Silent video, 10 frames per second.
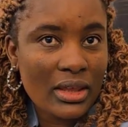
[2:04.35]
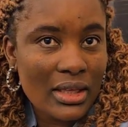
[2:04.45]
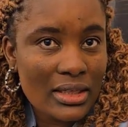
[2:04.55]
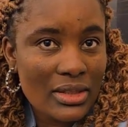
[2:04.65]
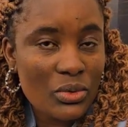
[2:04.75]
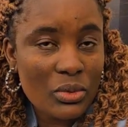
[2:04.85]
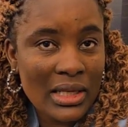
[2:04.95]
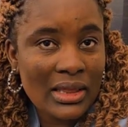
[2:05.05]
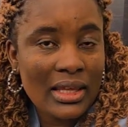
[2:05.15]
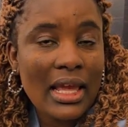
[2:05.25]
That is
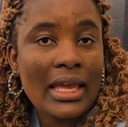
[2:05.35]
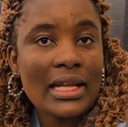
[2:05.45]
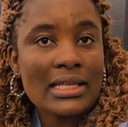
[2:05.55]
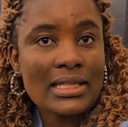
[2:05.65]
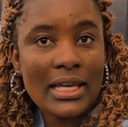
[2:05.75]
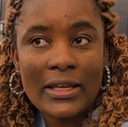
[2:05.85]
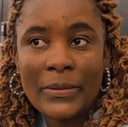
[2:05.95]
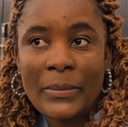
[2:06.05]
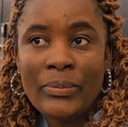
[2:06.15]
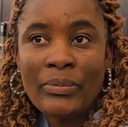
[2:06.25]
one thing I can
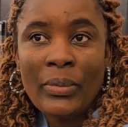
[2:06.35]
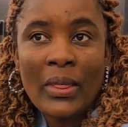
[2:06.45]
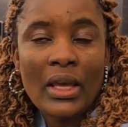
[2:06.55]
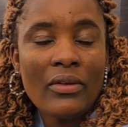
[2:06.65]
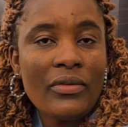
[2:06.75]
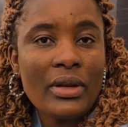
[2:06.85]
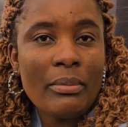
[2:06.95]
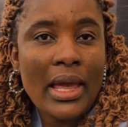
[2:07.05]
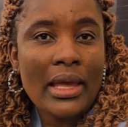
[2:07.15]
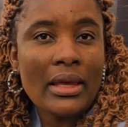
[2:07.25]
say.
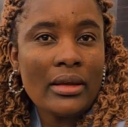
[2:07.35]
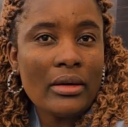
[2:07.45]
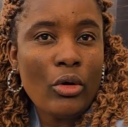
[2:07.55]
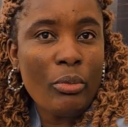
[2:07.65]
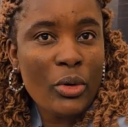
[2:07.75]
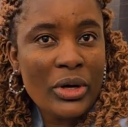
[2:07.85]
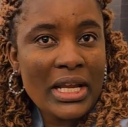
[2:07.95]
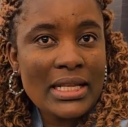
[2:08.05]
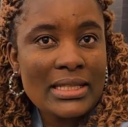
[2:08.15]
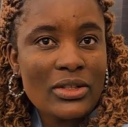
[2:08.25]
Even my
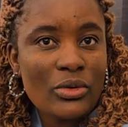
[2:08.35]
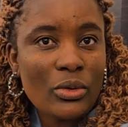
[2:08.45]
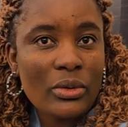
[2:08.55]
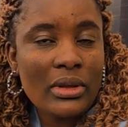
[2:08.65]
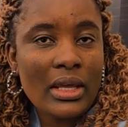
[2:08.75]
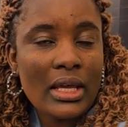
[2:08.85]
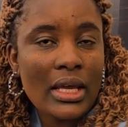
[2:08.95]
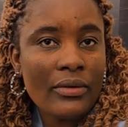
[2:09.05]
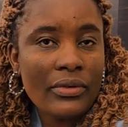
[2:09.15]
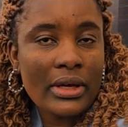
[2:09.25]
opponents, you know, they
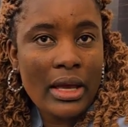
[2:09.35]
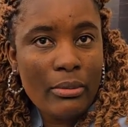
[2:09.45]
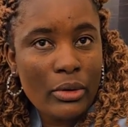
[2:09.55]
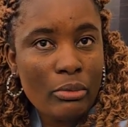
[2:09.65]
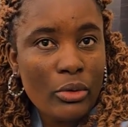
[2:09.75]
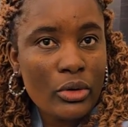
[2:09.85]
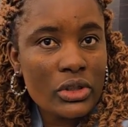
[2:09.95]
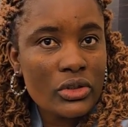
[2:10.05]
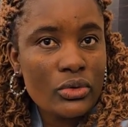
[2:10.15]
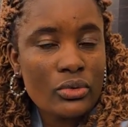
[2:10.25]
have come on
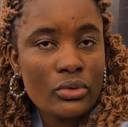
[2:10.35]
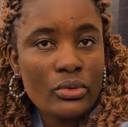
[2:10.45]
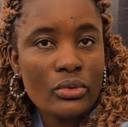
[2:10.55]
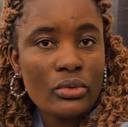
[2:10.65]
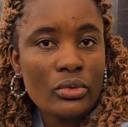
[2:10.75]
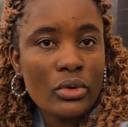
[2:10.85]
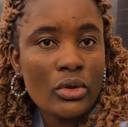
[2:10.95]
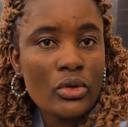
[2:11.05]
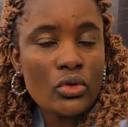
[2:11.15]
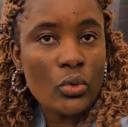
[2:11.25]
board to
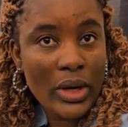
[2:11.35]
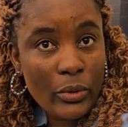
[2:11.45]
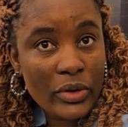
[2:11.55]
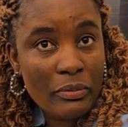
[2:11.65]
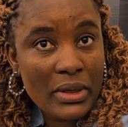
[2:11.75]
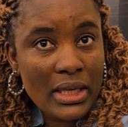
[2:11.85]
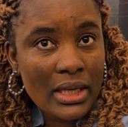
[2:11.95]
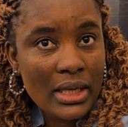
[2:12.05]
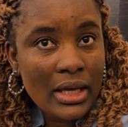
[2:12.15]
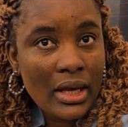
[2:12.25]
to work with
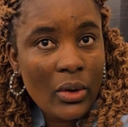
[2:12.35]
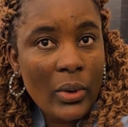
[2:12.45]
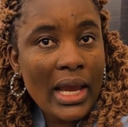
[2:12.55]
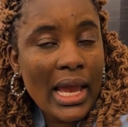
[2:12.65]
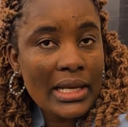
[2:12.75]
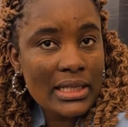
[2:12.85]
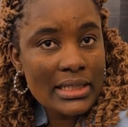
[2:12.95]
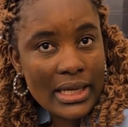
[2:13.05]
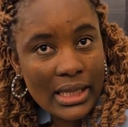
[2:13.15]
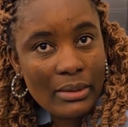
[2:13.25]
me where I
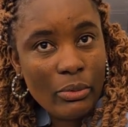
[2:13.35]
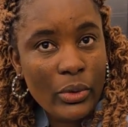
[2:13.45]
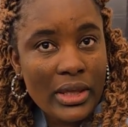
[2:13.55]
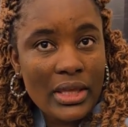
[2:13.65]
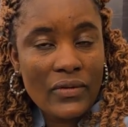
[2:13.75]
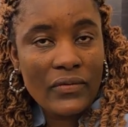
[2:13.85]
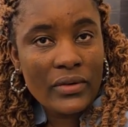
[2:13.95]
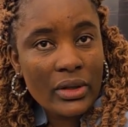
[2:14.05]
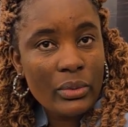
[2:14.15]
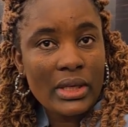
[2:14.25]
need help, where they
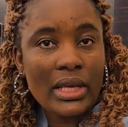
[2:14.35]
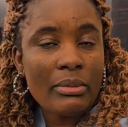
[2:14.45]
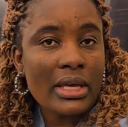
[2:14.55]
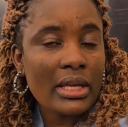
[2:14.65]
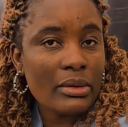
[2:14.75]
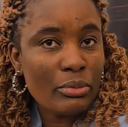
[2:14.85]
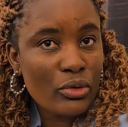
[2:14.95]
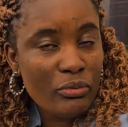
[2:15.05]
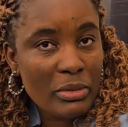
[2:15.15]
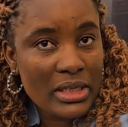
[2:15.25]
feel we can make an
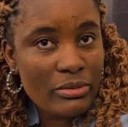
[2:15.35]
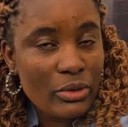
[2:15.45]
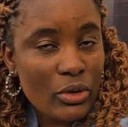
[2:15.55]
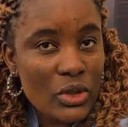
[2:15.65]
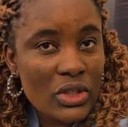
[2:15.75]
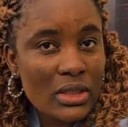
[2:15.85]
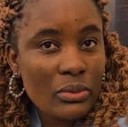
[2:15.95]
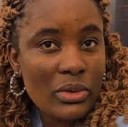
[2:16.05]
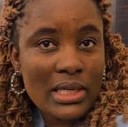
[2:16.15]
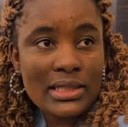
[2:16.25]
improvement
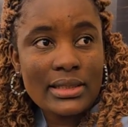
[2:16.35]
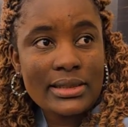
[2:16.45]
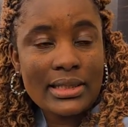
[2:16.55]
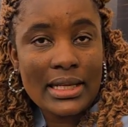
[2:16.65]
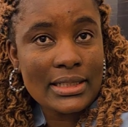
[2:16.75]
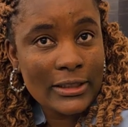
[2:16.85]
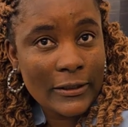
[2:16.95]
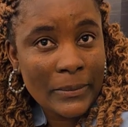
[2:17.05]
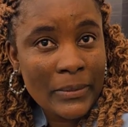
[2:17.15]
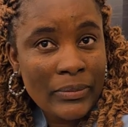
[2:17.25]
because we are still starting.